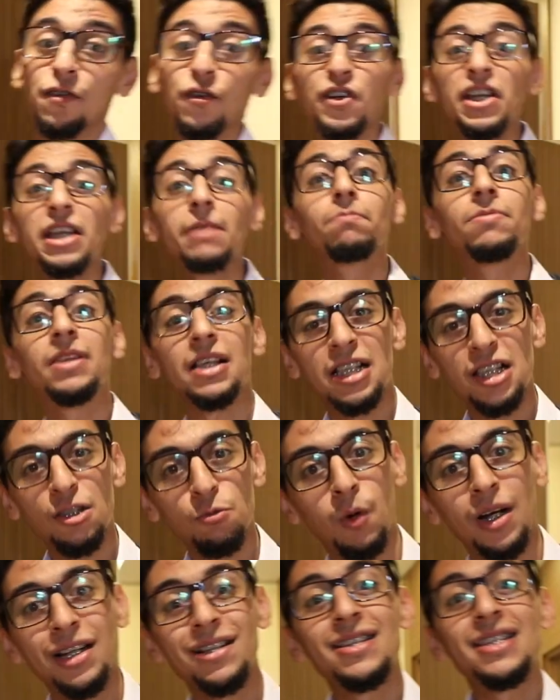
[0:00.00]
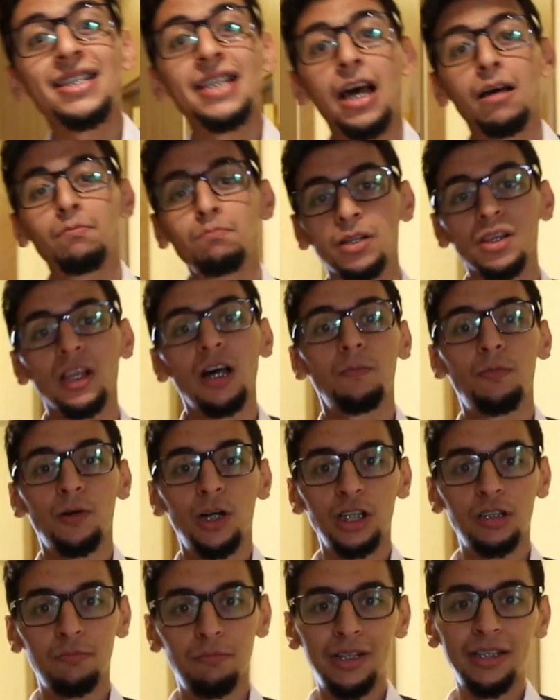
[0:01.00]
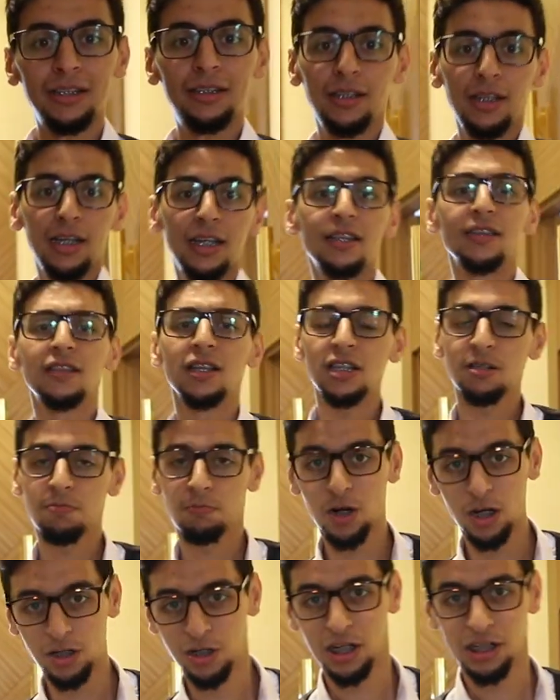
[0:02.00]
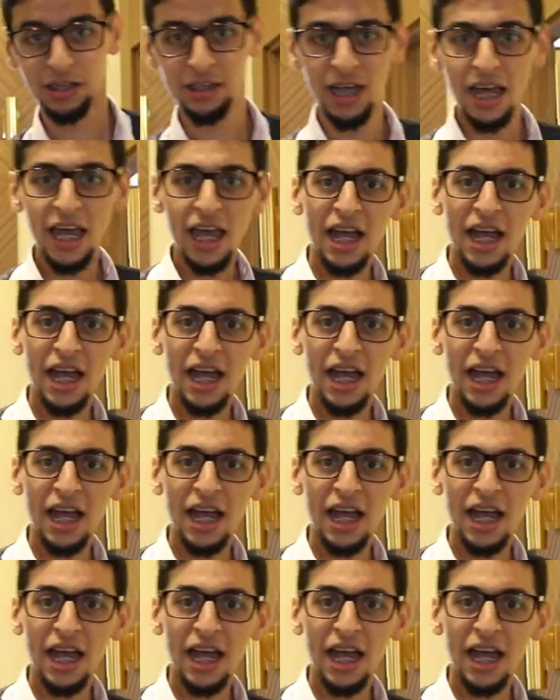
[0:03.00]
3 plus 1 sample apartment in this project.